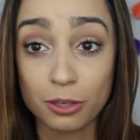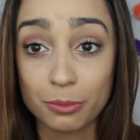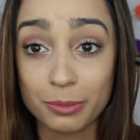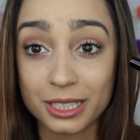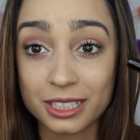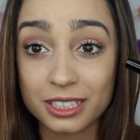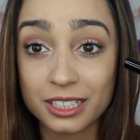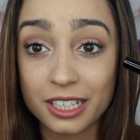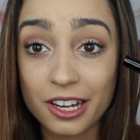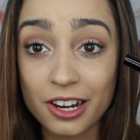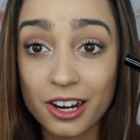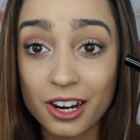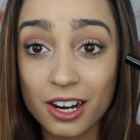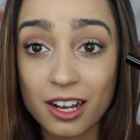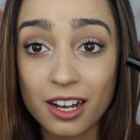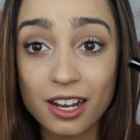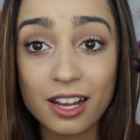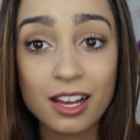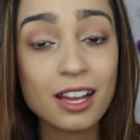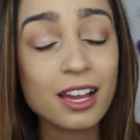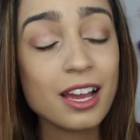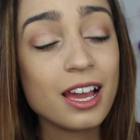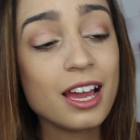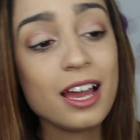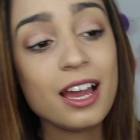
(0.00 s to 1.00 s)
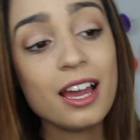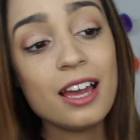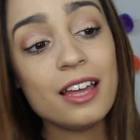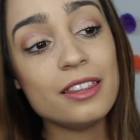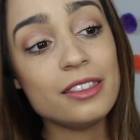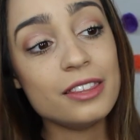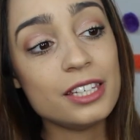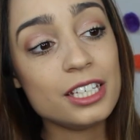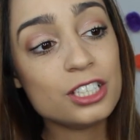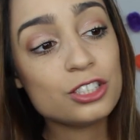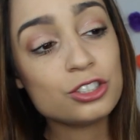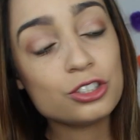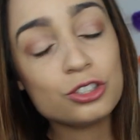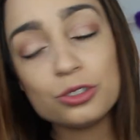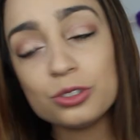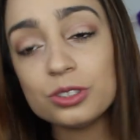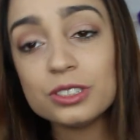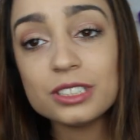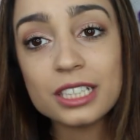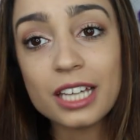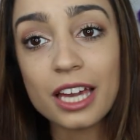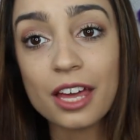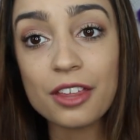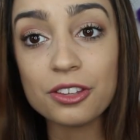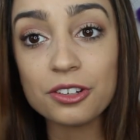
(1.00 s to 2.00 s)
Mascara. These two
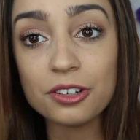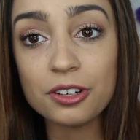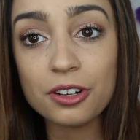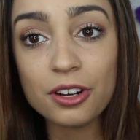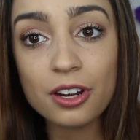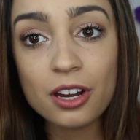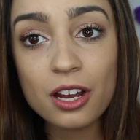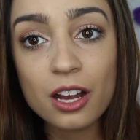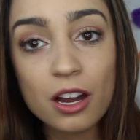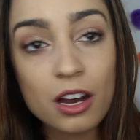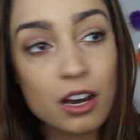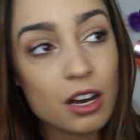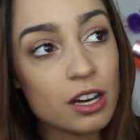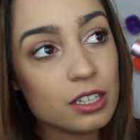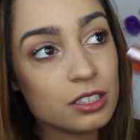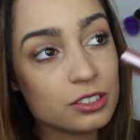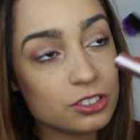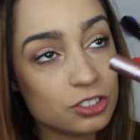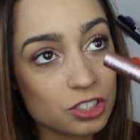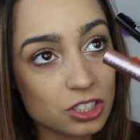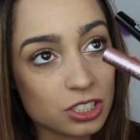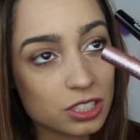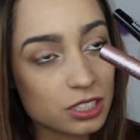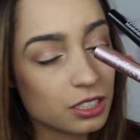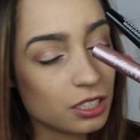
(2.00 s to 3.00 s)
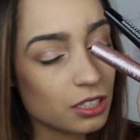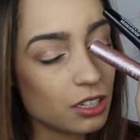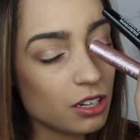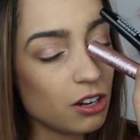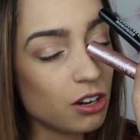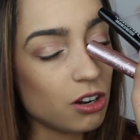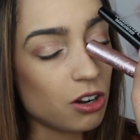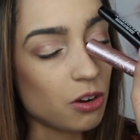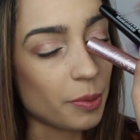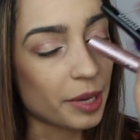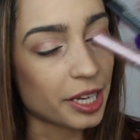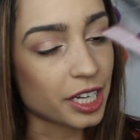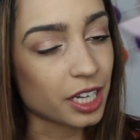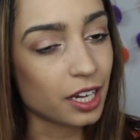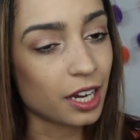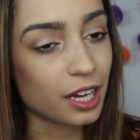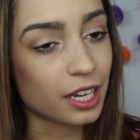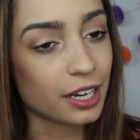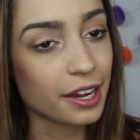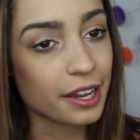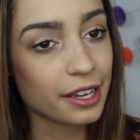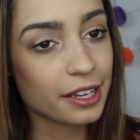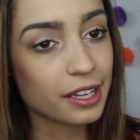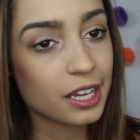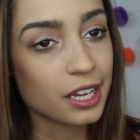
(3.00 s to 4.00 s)
together just, oh my
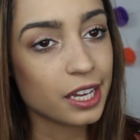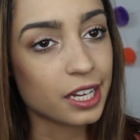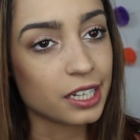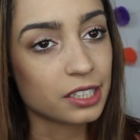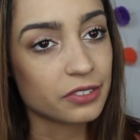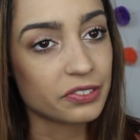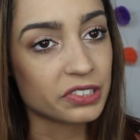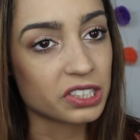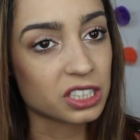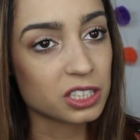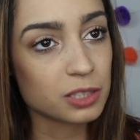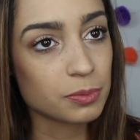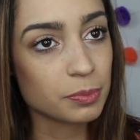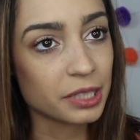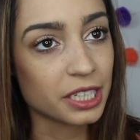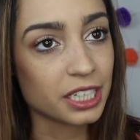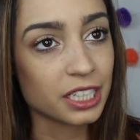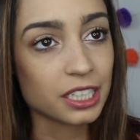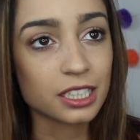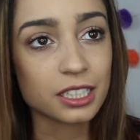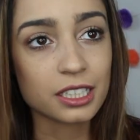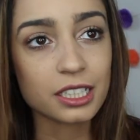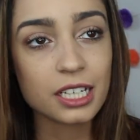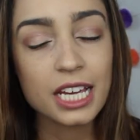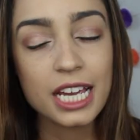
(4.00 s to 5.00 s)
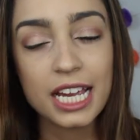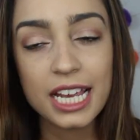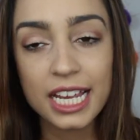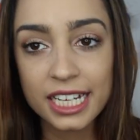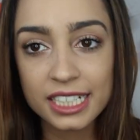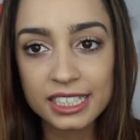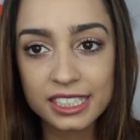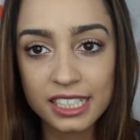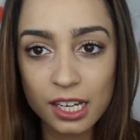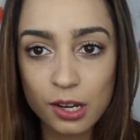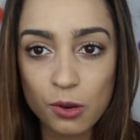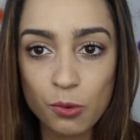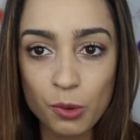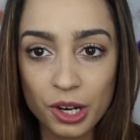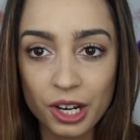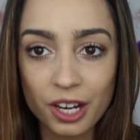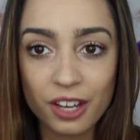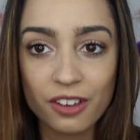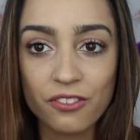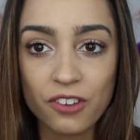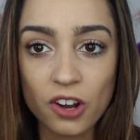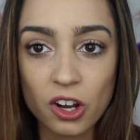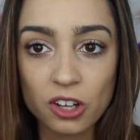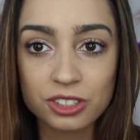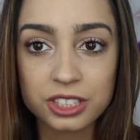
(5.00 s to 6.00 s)
god, I can't even explain it. It's like
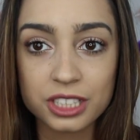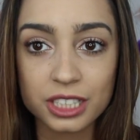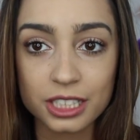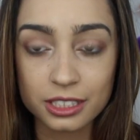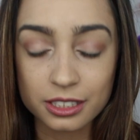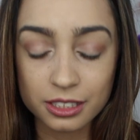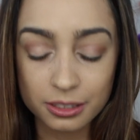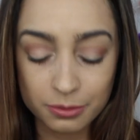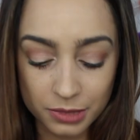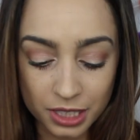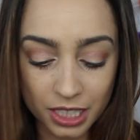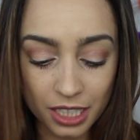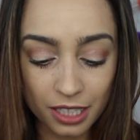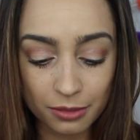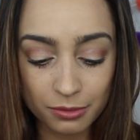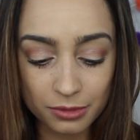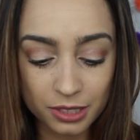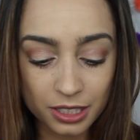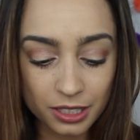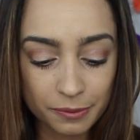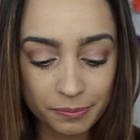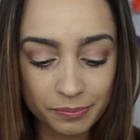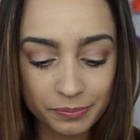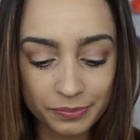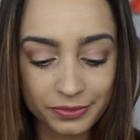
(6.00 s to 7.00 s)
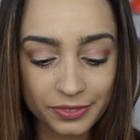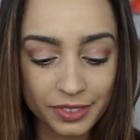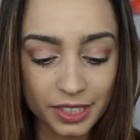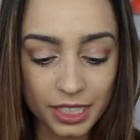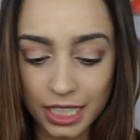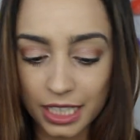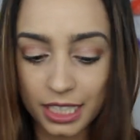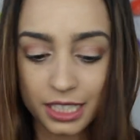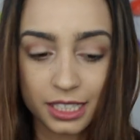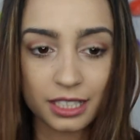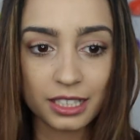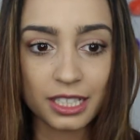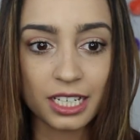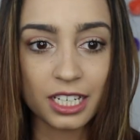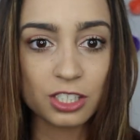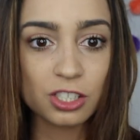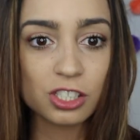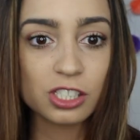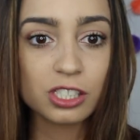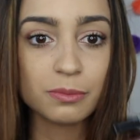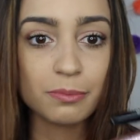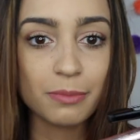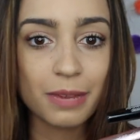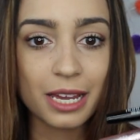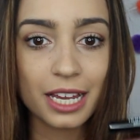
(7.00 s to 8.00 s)
wearing falsies sometimes. Like, they
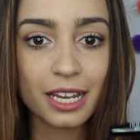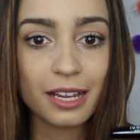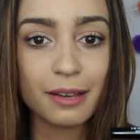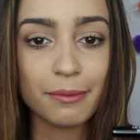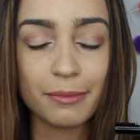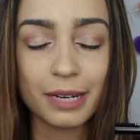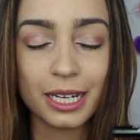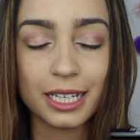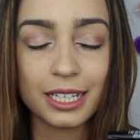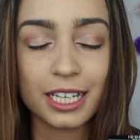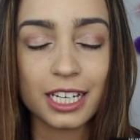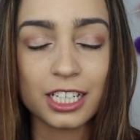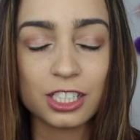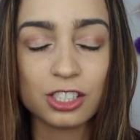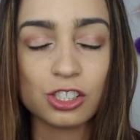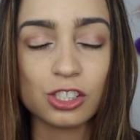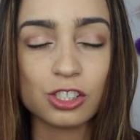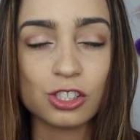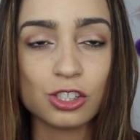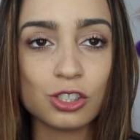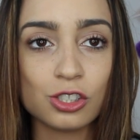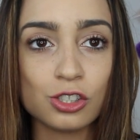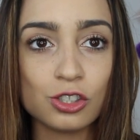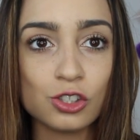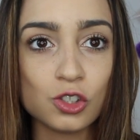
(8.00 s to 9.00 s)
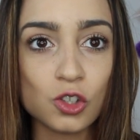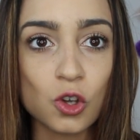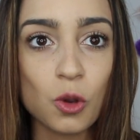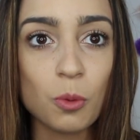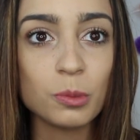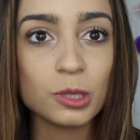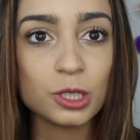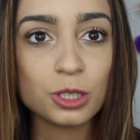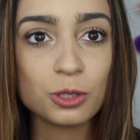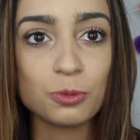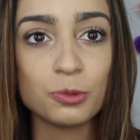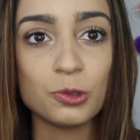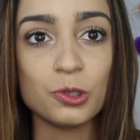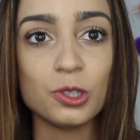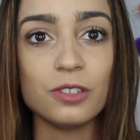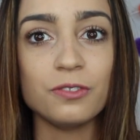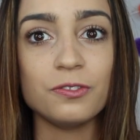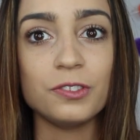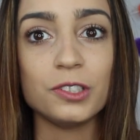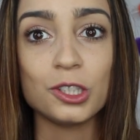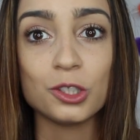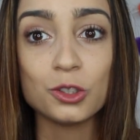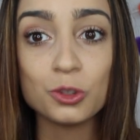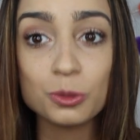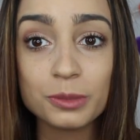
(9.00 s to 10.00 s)
just make my lashes so much more
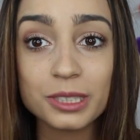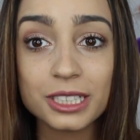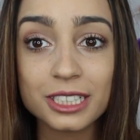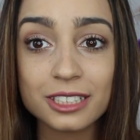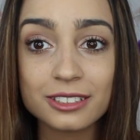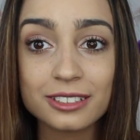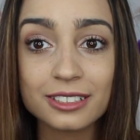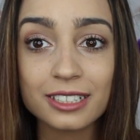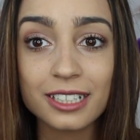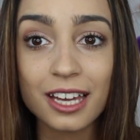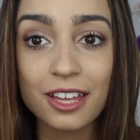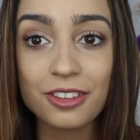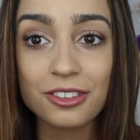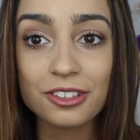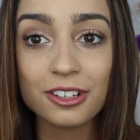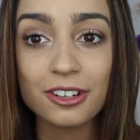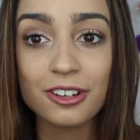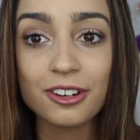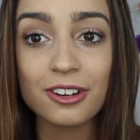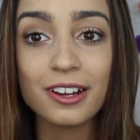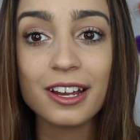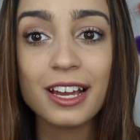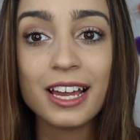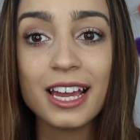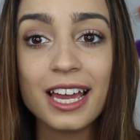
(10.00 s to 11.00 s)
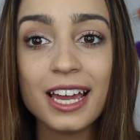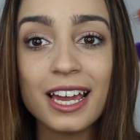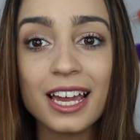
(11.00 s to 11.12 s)
voluminous together